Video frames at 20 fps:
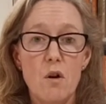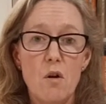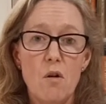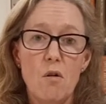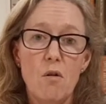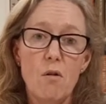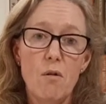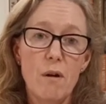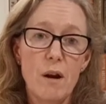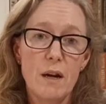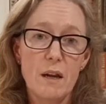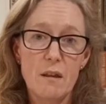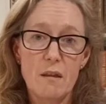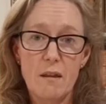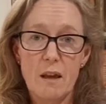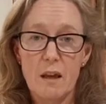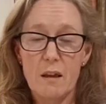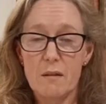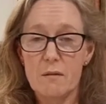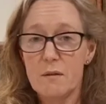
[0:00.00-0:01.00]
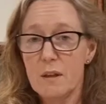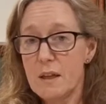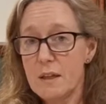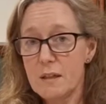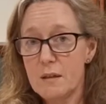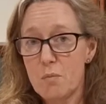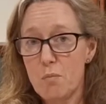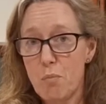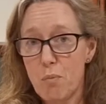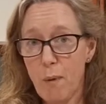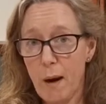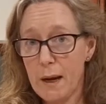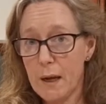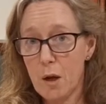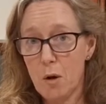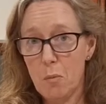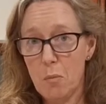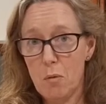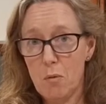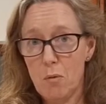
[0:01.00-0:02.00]
or anything that's
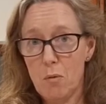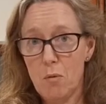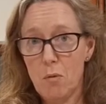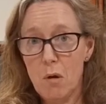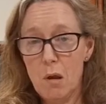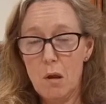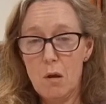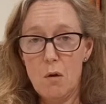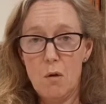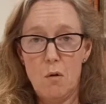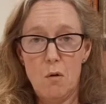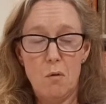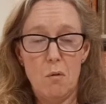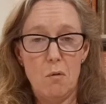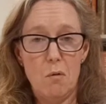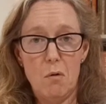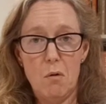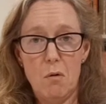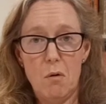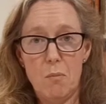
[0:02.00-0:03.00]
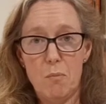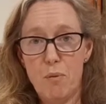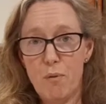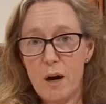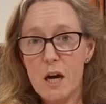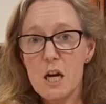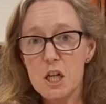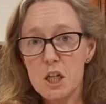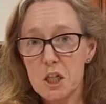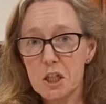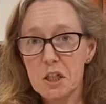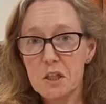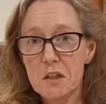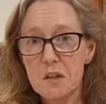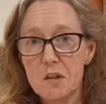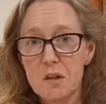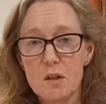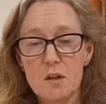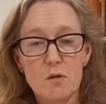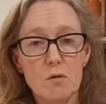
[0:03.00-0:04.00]
breakable or
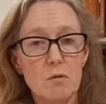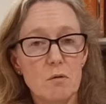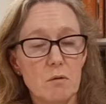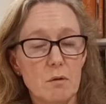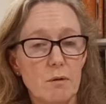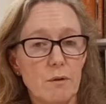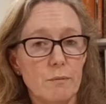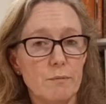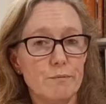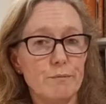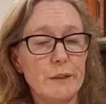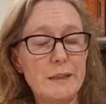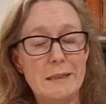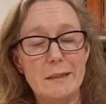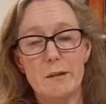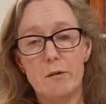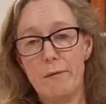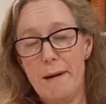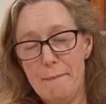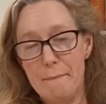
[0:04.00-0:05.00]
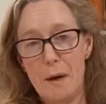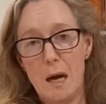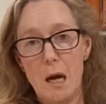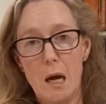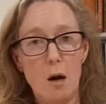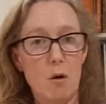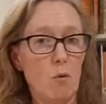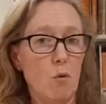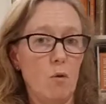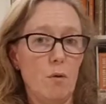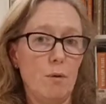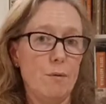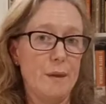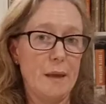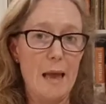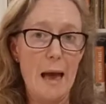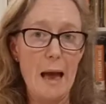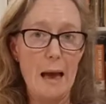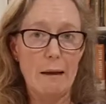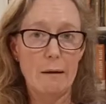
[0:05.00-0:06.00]
precious or is grandma or the
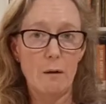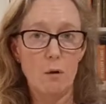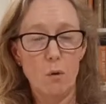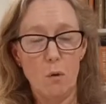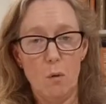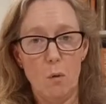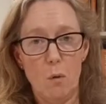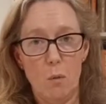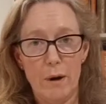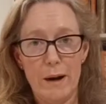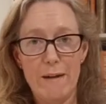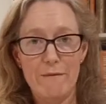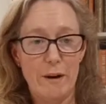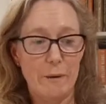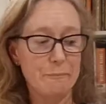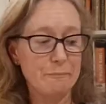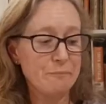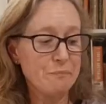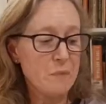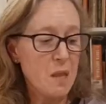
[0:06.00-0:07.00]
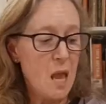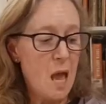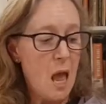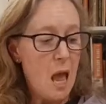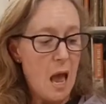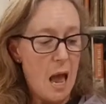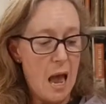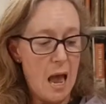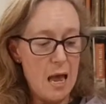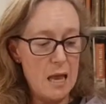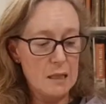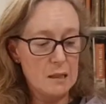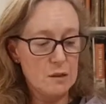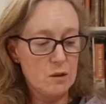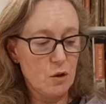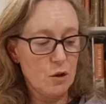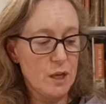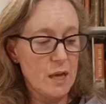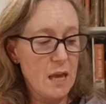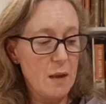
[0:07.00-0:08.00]
cat or whatever. And
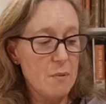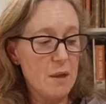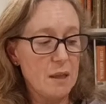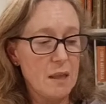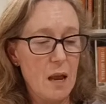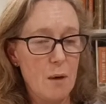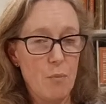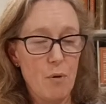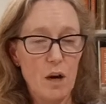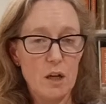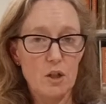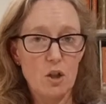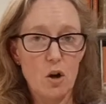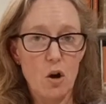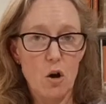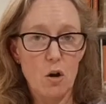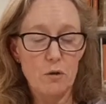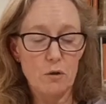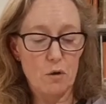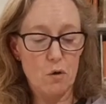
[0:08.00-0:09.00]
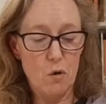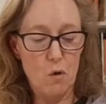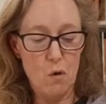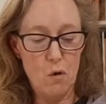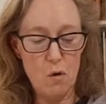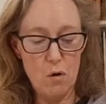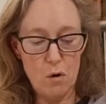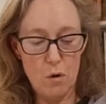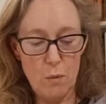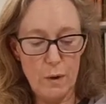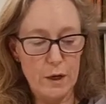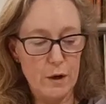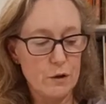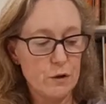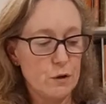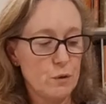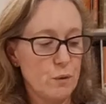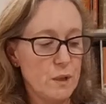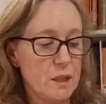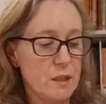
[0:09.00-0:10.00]
so keeping that pressure on the cork, we're going to
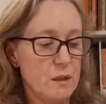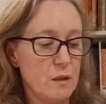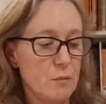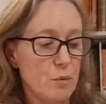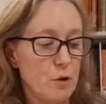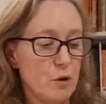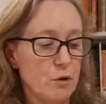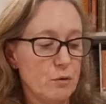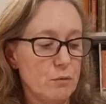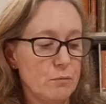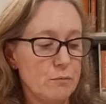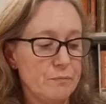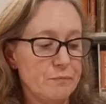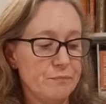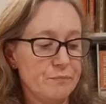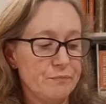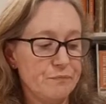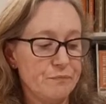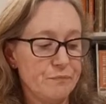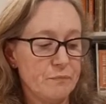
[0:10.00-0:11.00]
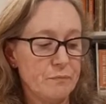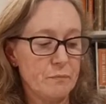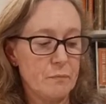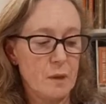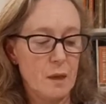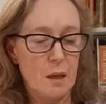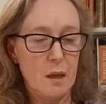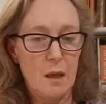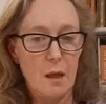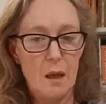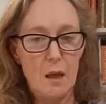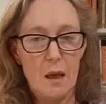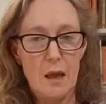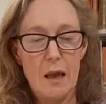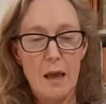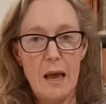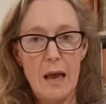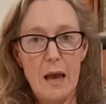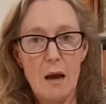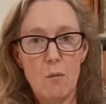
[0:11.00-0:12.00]
twist the bottle
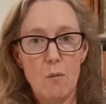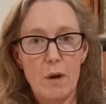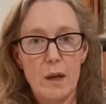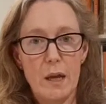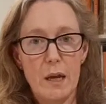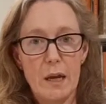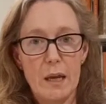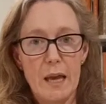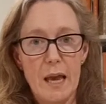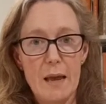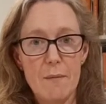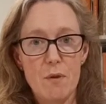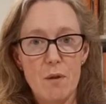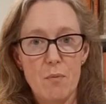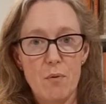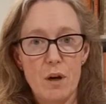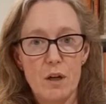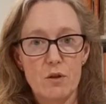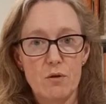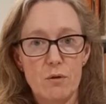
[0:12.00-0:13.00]
and we're going to keep the pressure on